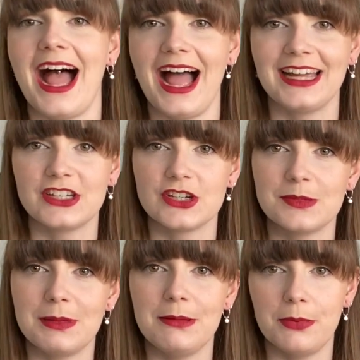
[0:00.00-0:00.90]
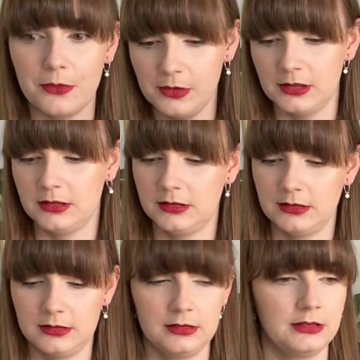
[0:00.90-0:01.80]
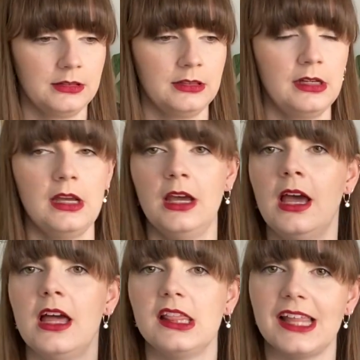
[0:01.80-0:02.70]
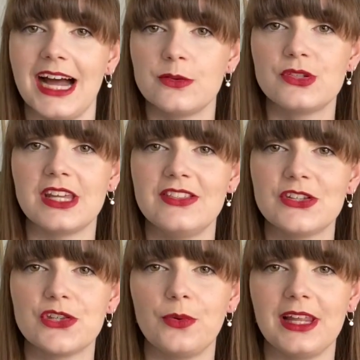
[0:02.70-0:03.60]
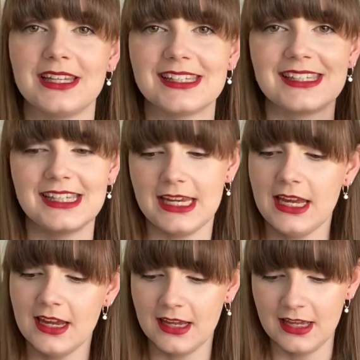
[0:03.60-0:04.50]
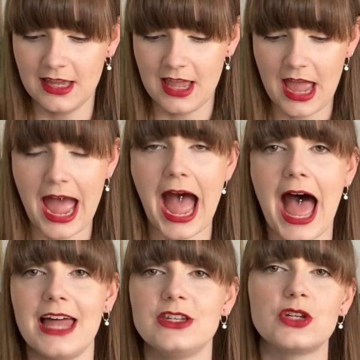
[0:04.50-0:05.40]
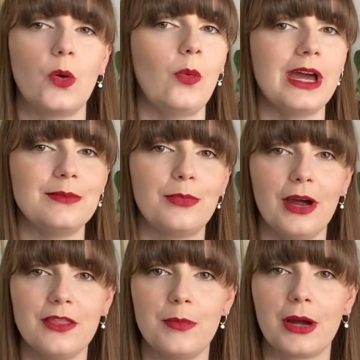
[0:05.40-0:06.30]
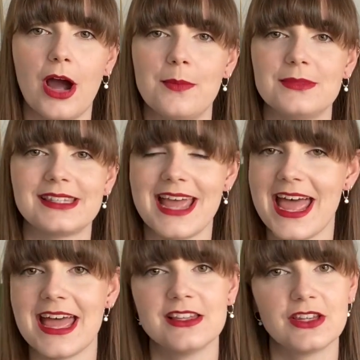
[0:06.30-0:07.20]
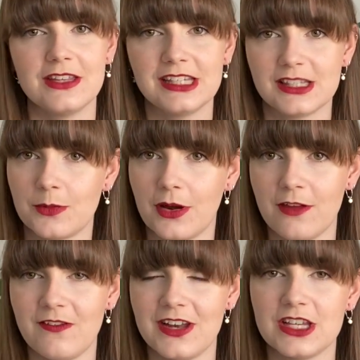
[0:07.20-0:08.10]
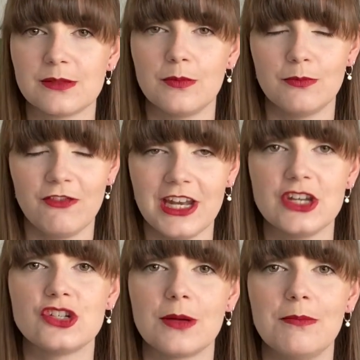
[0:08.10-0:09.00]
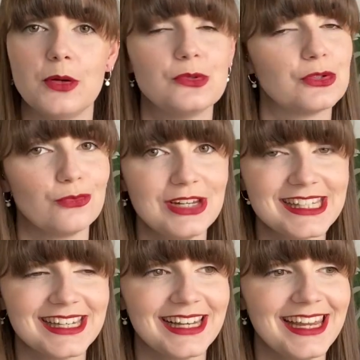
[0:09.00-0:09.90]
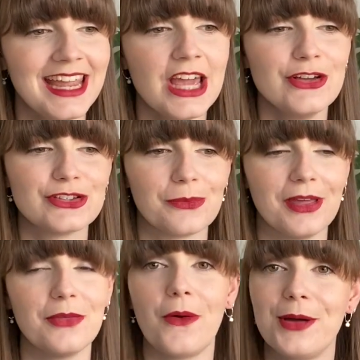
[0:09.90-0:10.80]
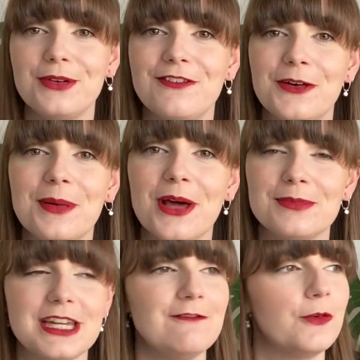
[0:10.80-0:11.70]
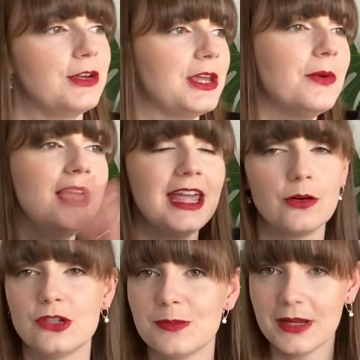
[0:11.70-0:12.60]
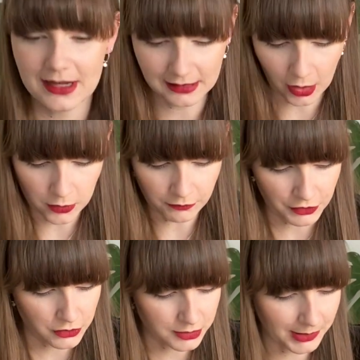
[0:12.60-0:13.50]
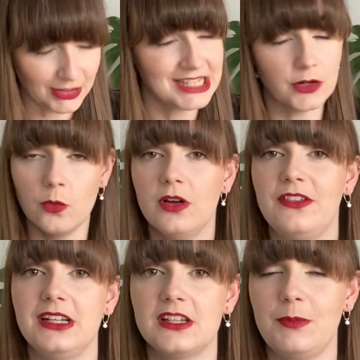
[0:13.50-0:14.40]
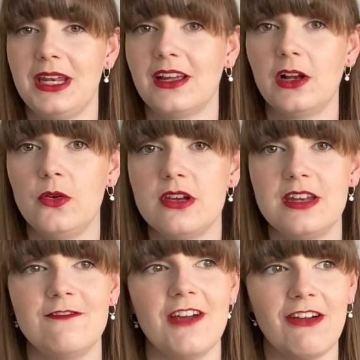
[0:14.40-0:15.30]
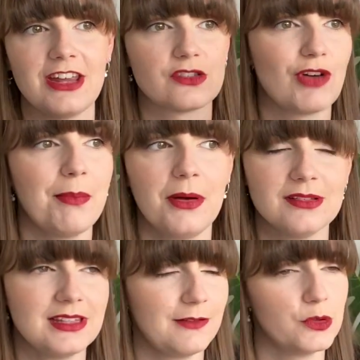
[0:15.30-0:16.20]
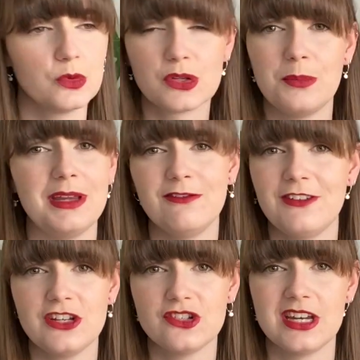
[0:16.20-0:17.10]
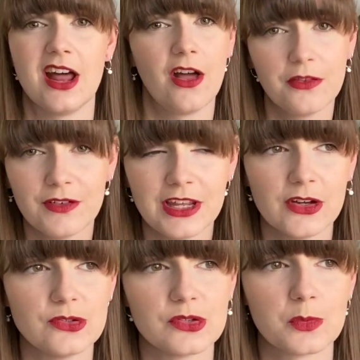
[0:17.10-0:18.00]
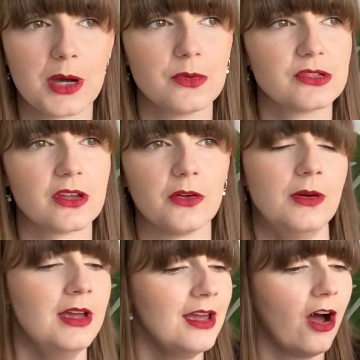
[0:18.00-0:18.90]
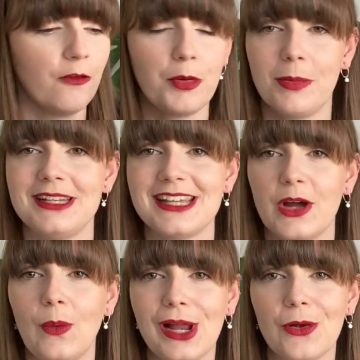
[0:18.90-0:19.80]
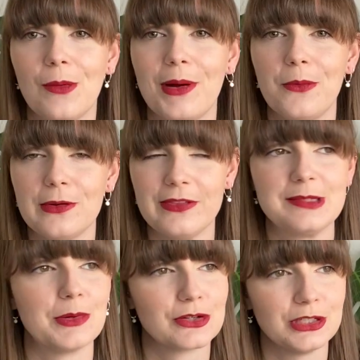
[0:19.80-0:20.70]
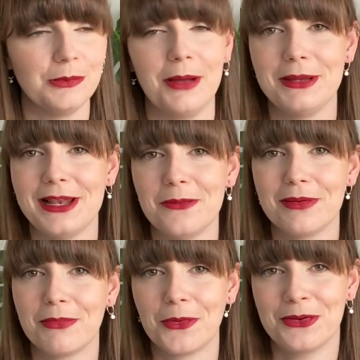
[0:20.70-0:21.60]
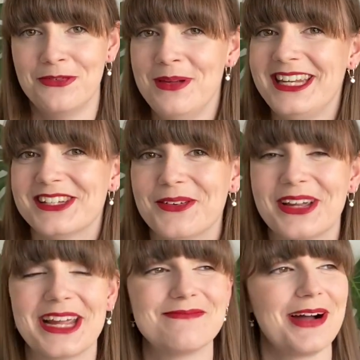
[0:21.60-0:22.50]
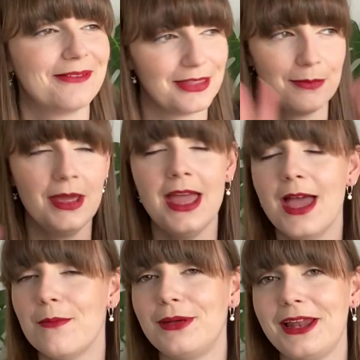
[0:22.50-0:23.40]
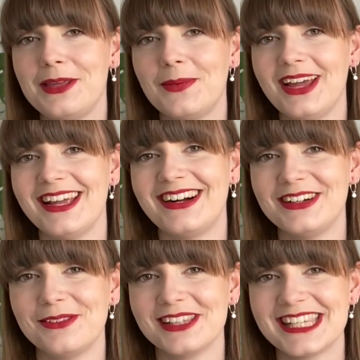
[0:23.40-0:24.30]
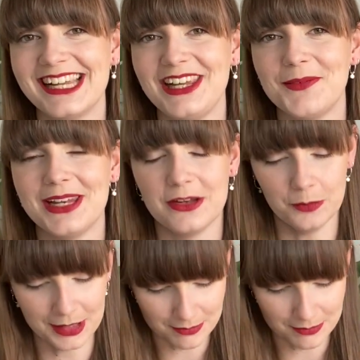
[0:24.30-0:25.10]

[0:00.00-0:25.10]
Anxious People, the House in the Cerulean Sea and When Breath Becomes Air. So this is the one I finished finished most recently. So I thought I would film an update for you. It'll just be a little overview. To be honest, all of these have been included in various wrap-ups. They've also been featured in other videos as well. So I've probably said quite a lot about all of these books and you might be a little bit bored of me talking about them. But anyway, I will tell you a little bit